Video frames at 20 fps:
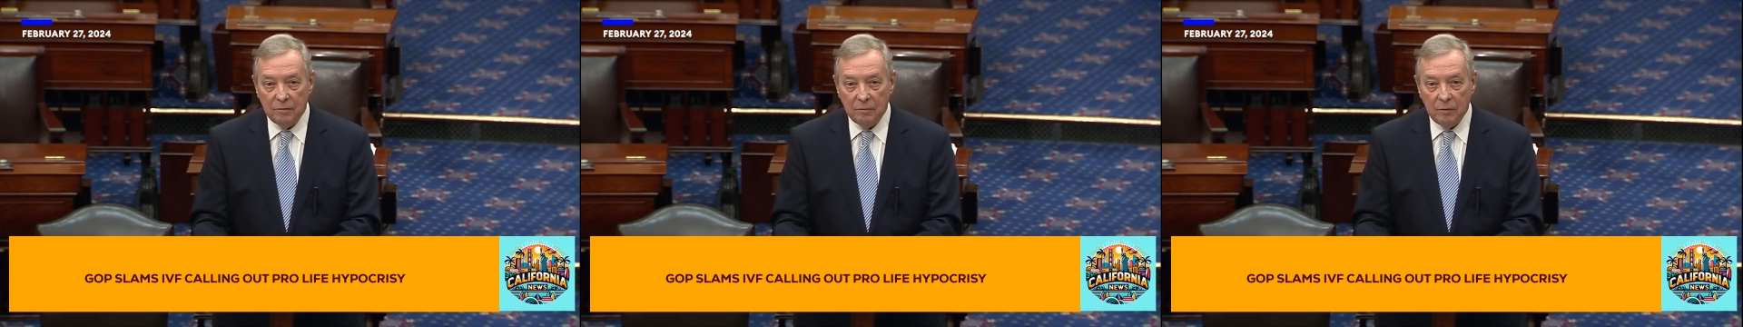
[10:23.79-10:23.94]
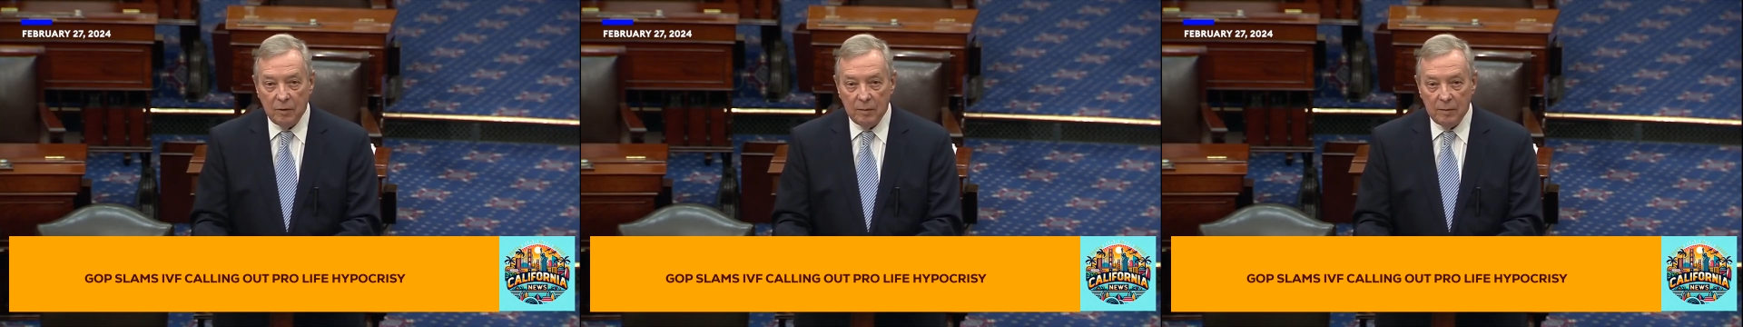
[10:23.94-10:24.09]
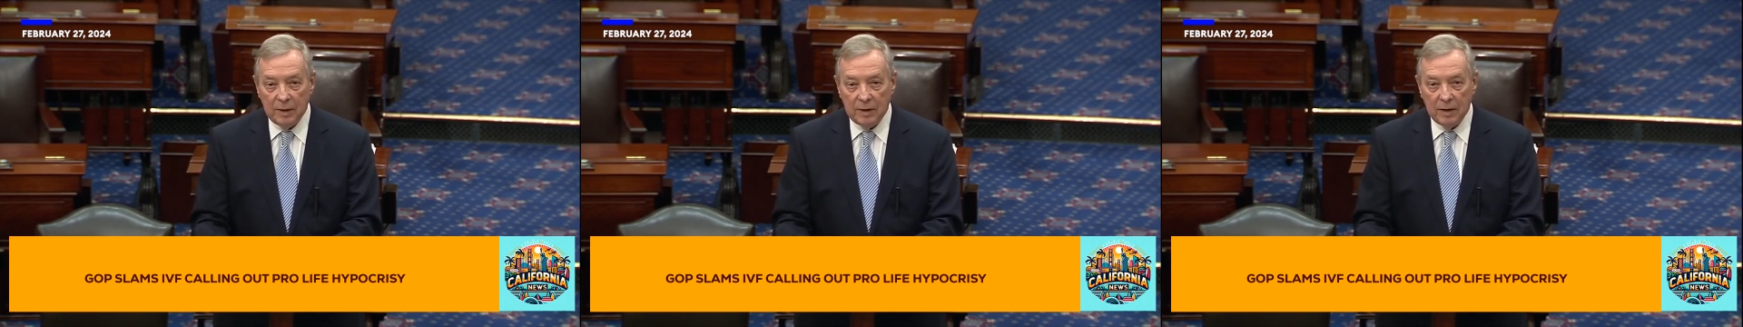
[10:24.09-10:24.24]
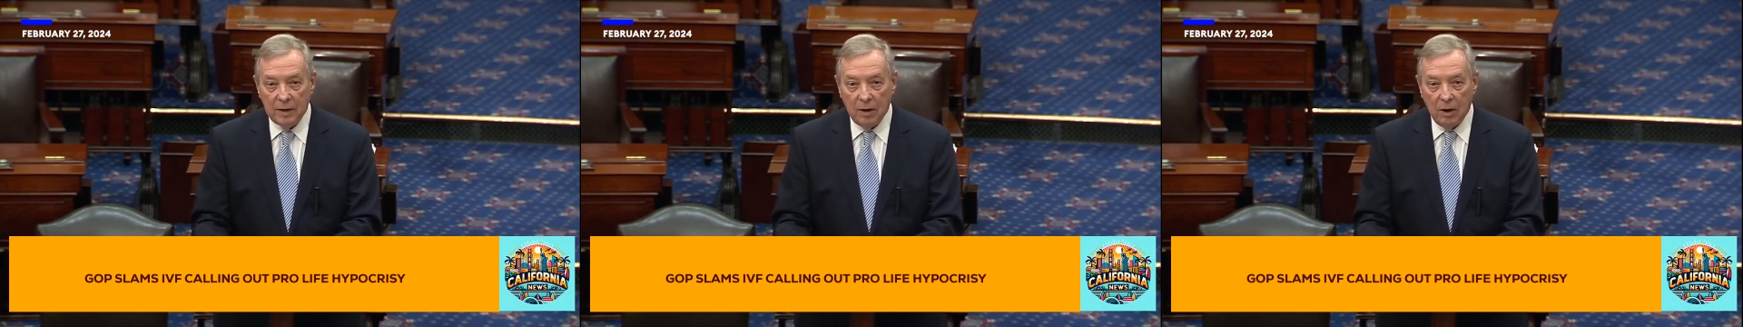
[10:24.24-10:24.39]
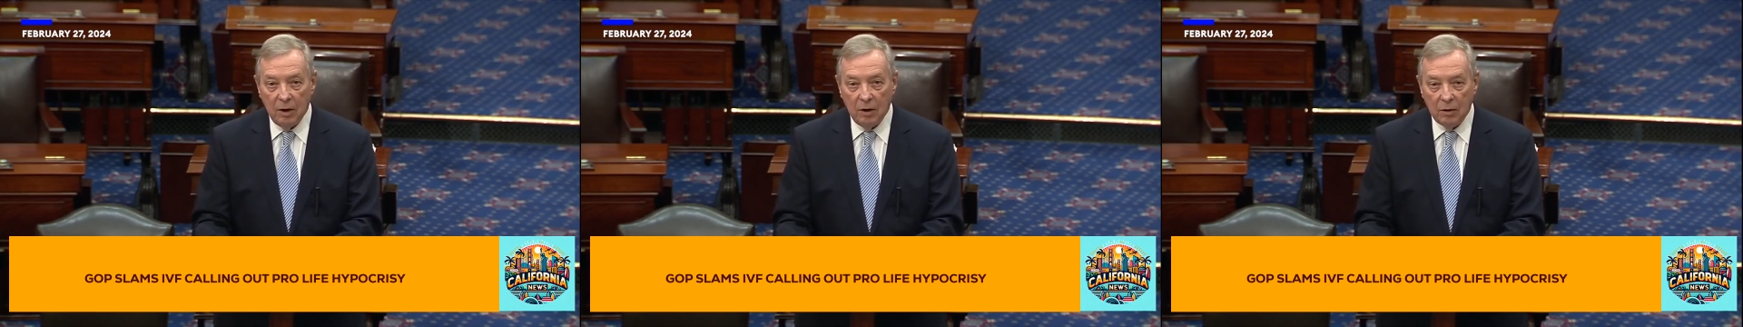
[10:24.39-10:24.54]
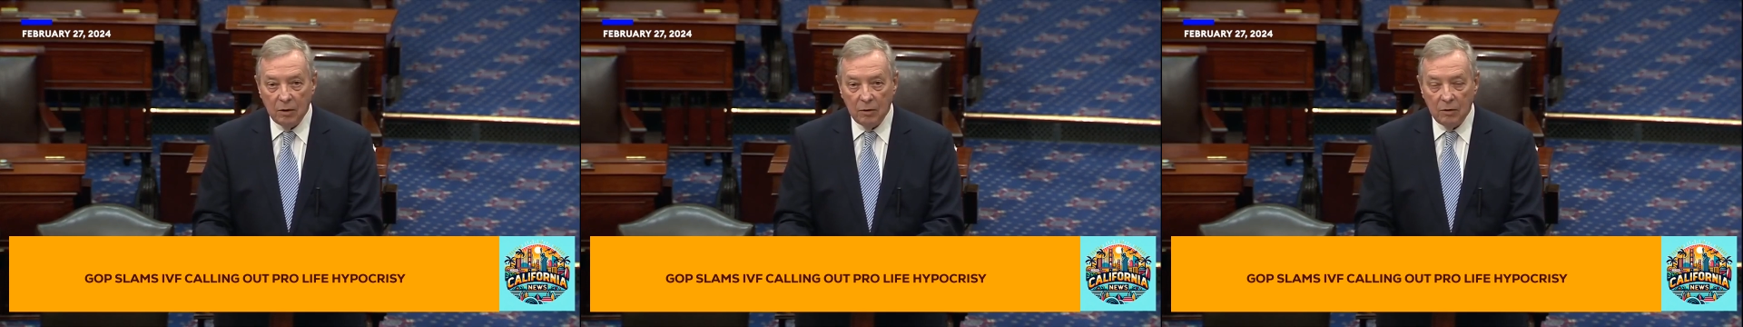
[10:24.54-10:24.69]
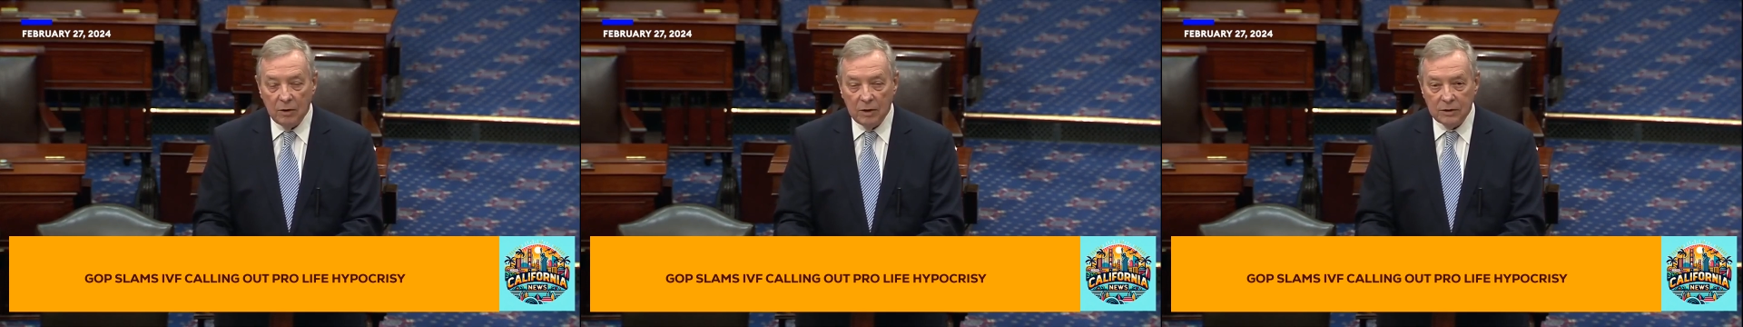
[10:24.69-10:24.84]
women
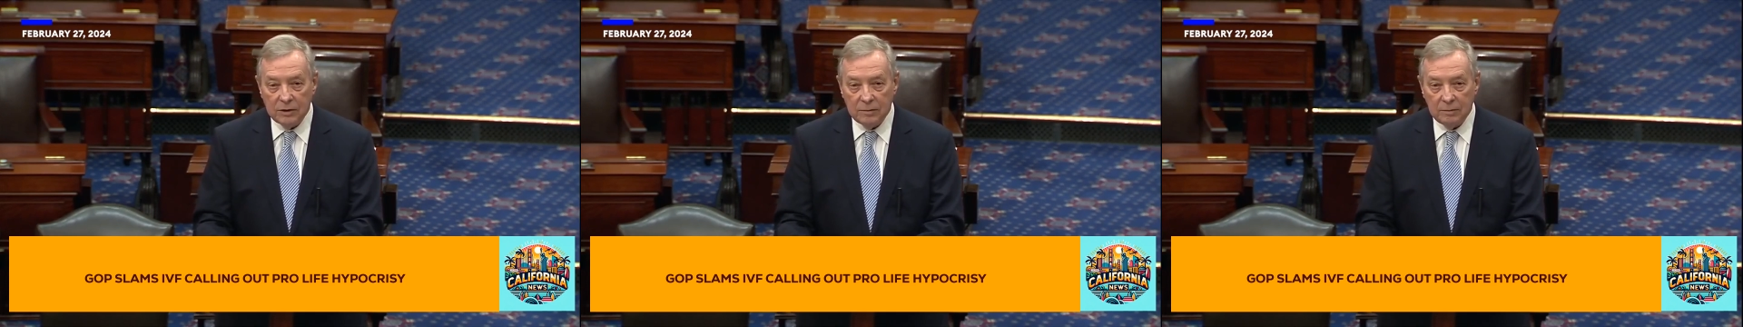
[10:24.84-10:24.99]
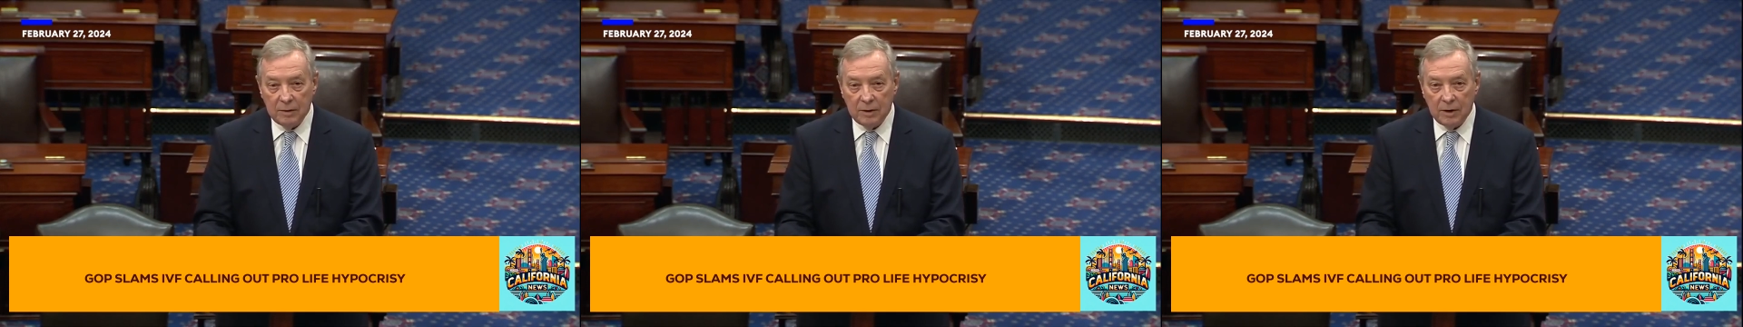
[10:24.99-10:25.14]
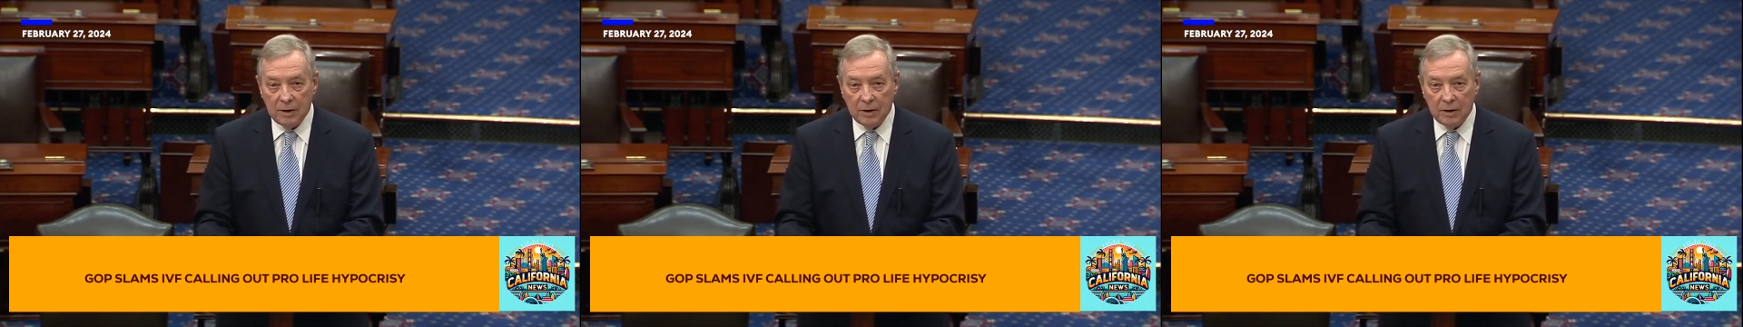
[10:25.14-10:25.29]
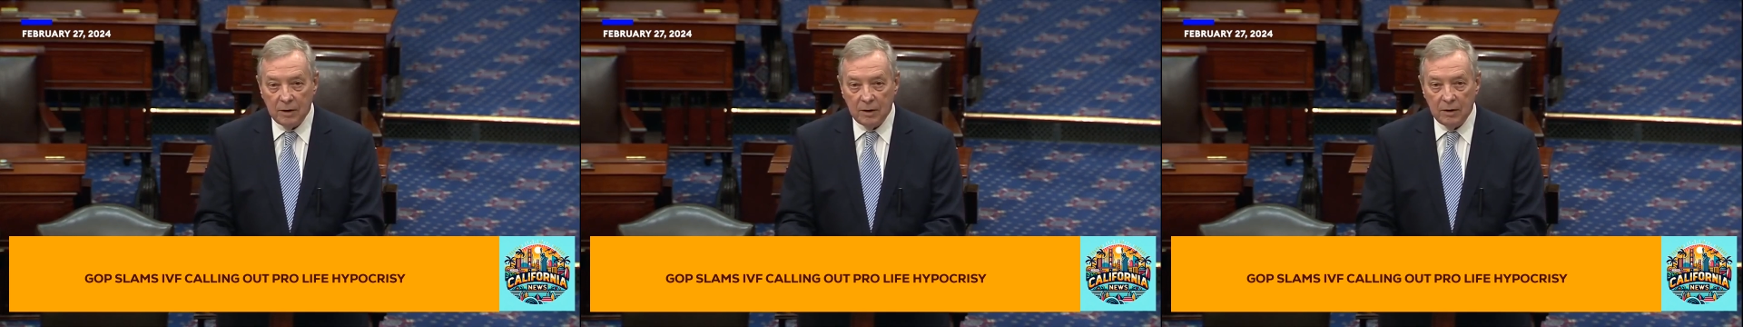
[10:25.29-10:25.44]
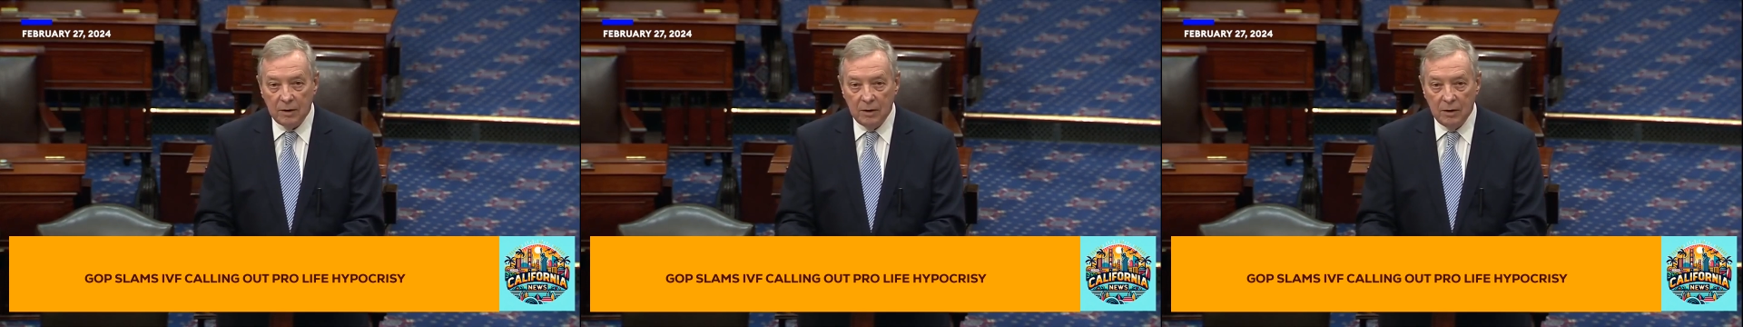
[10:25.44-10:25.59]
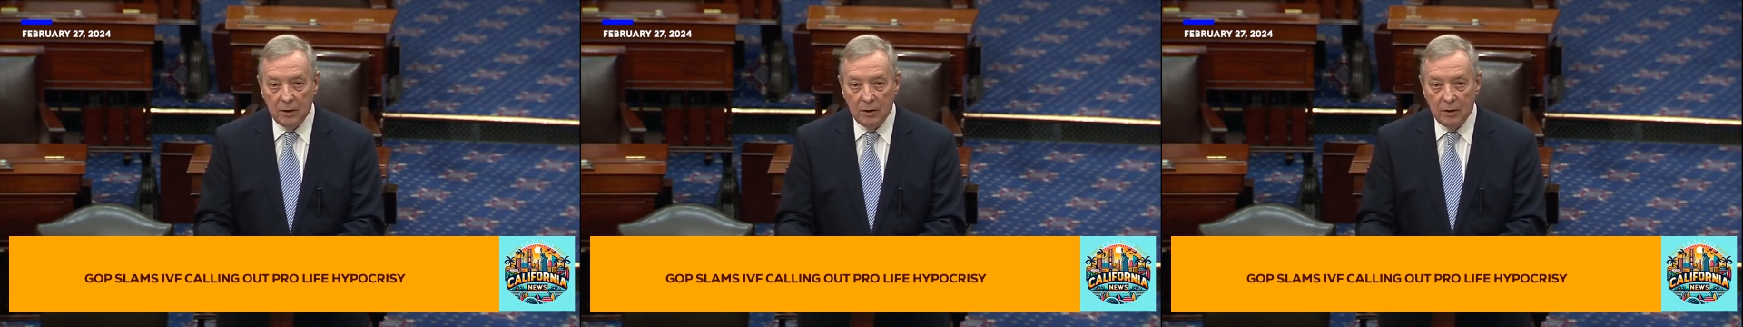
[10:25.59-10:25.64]
all across America